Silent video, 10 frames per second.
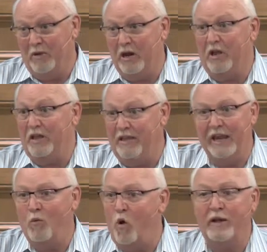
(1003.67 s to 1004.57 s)
You know, they
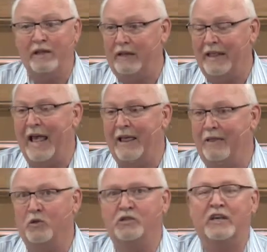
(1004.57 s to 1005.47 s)
didn't want that,
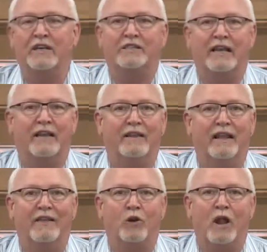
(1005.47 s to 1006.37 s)
those things in,
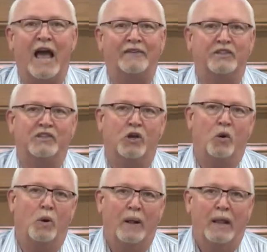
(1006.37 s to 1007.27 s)
in their lives. And
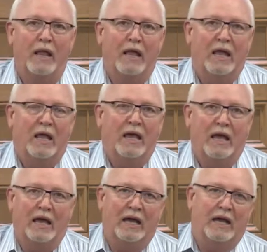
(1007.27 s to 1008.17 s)
so
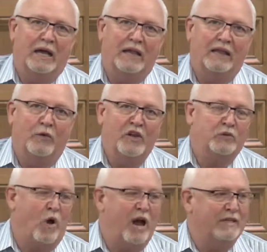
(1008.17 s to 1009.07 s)
uh, the
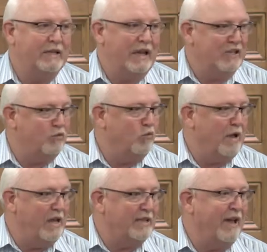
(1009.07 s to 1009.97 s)
reason why is, is,
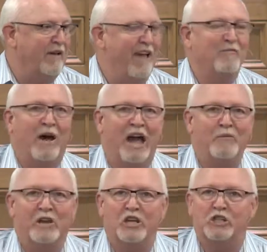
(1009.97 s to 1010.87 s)
as I have
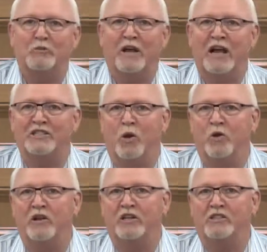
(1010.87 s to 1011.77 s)
behind me, is because
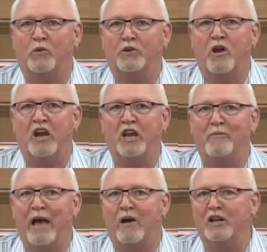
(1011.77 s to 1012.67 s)
holiness that we're talking
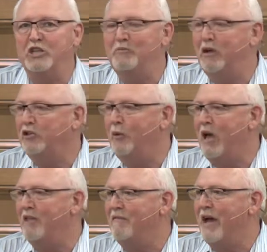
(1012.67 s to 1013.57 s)
about is built
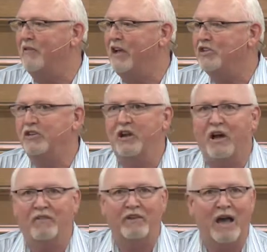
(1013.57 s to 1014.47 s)
around the foundation
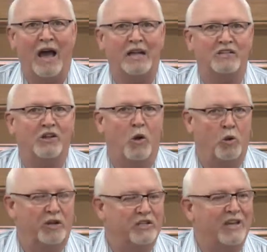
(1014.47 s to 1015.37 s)
of God's
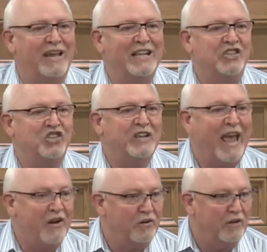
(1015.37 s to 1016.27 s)
holiness and his
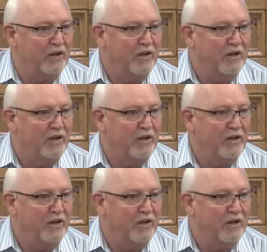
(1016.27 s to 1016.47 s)
standard.